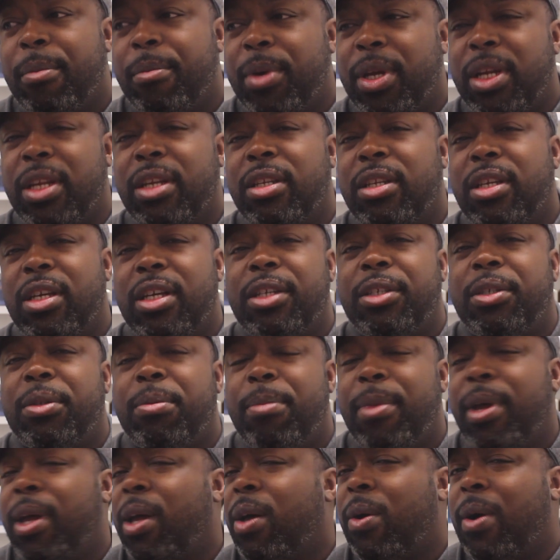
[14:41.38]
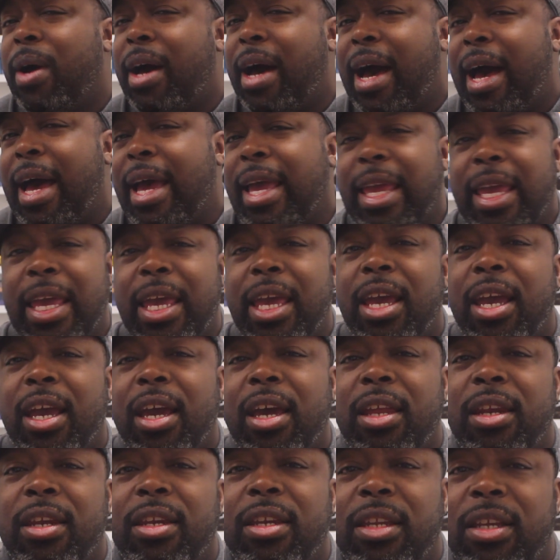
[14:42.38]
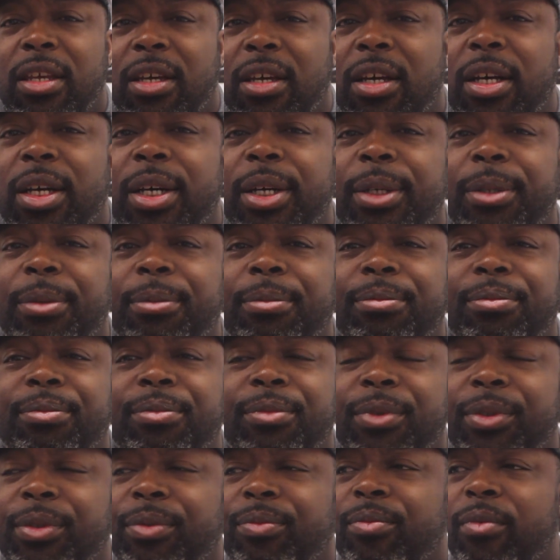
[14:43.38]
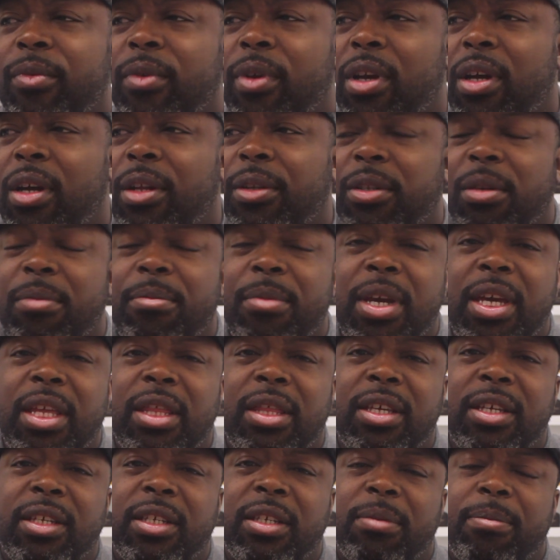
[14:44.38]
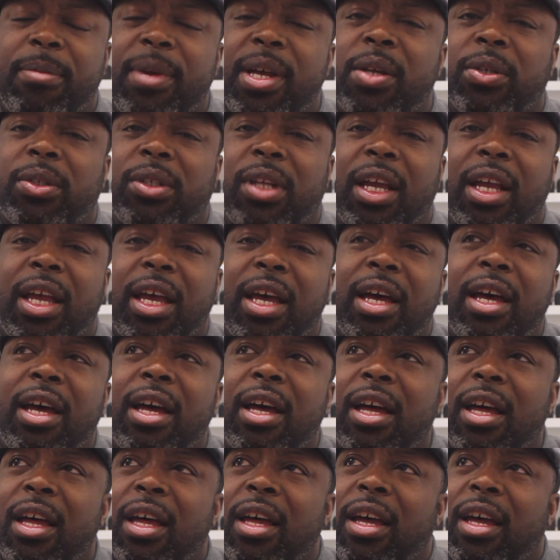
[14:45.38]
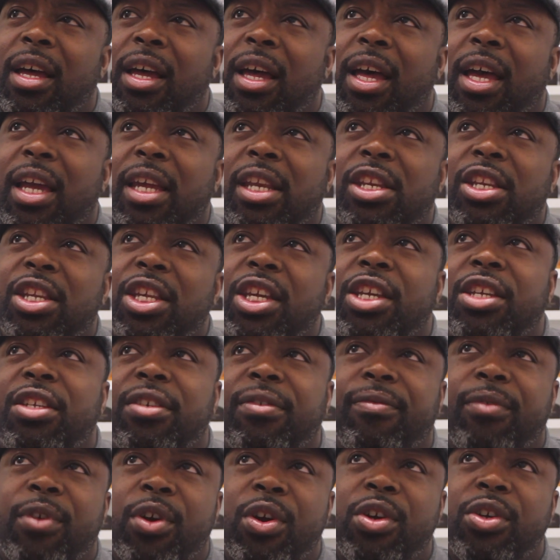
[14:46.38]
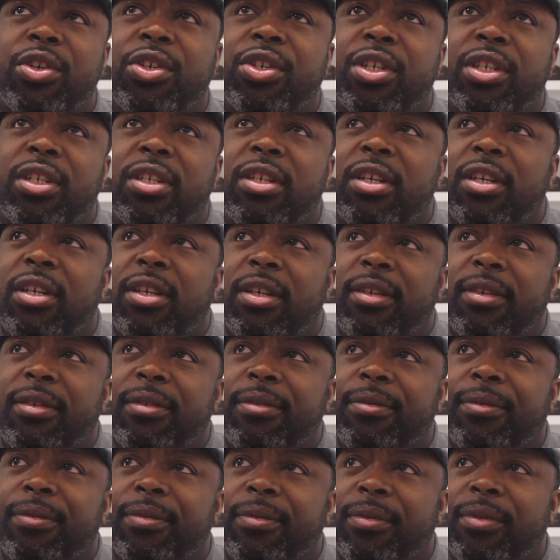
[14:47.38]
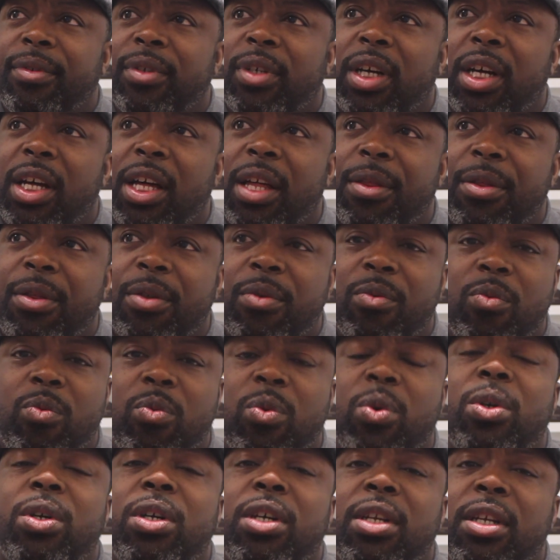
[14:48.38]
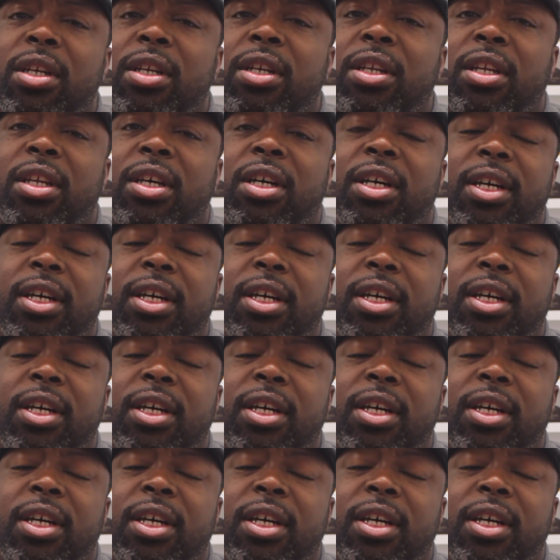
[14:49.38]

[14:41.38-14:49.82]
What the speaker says: but it does smell high-end. To me, this smells like a niche version of the One.